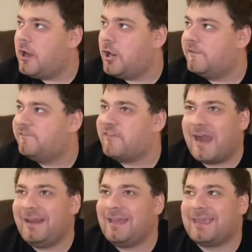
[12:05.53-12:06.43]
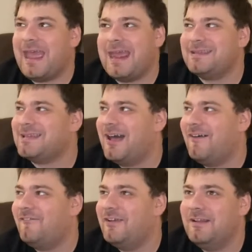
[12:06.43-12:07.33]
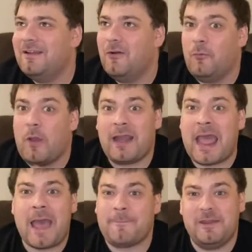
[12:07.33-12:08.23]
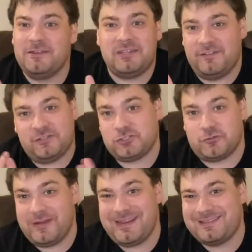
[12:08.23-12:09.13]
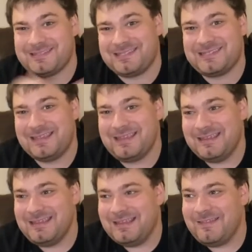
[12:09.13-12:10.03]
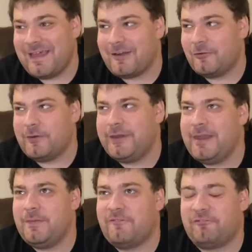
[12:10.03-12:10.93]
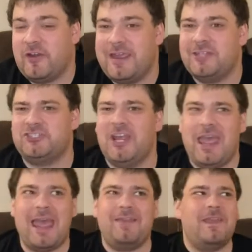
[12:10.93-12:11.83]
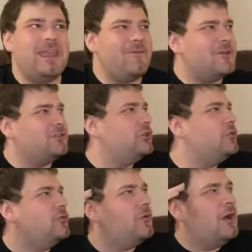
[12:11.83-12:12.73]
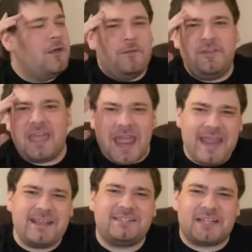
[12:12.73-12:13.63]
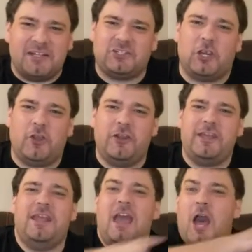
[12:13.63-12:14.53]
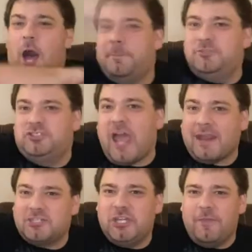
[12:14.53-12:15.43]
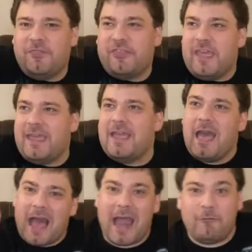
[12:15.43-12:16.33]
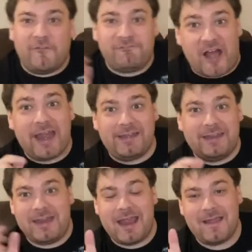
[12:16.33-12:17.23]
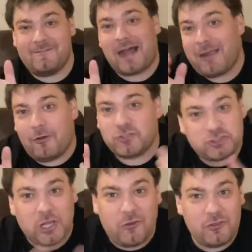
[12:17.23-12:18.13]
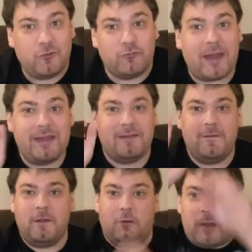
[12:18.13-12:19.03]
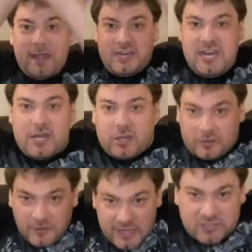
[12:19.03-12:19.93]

are fighting a case of what happened to the treats that are in the fridge. And they even do the Ace Attorney objection thing. I will find it. I will show you right here. It's